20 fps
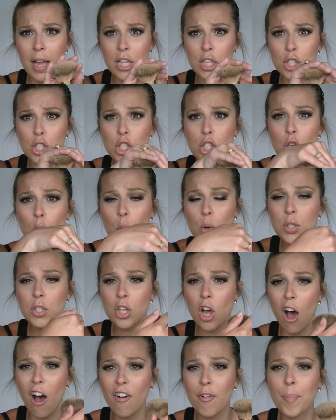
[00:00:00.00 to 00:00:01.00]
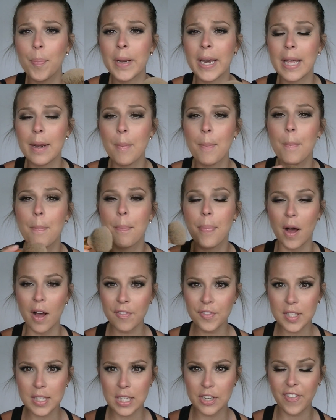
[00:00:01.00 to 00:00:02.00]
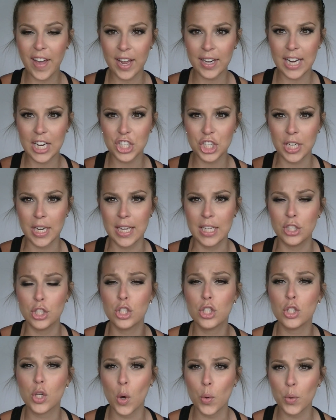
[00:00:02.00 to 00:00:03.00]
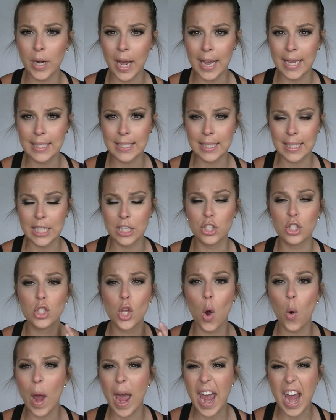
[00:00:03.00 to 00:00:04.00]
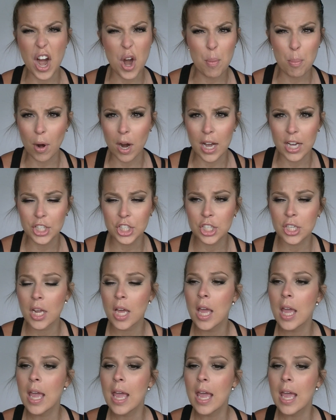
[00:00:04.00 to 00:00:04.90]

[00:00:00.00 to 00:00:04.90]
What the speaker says: So soft, but it buffs the foundation in so nicely, so airbrushed,